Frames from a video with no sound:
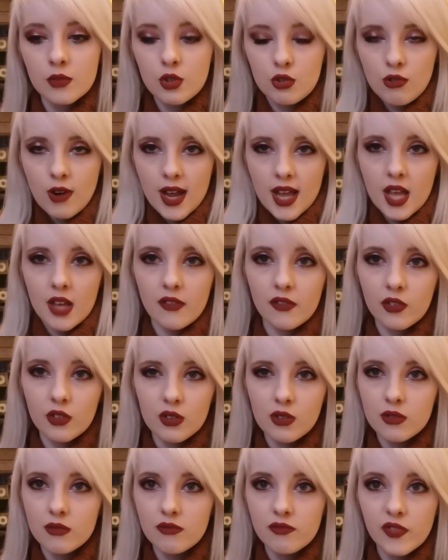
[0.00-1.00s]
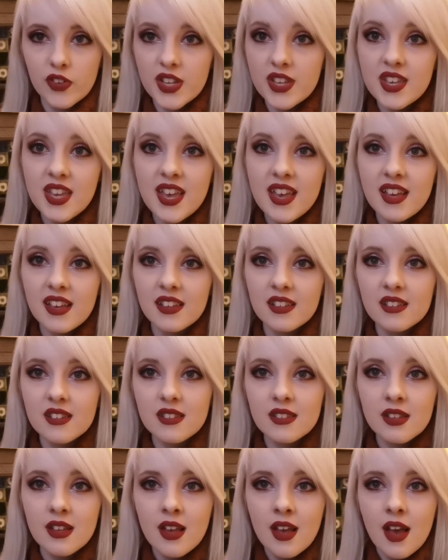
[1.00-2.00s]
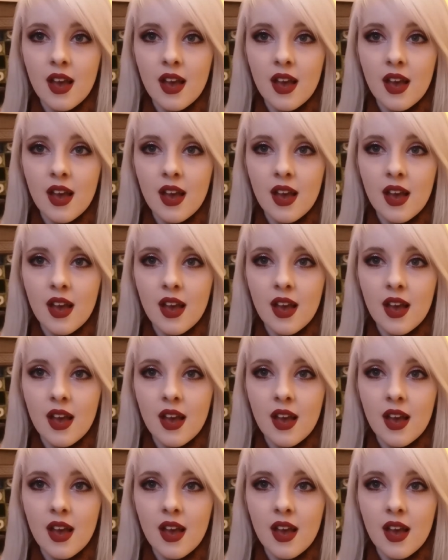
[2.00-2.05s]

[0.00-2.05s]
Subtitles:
great for years.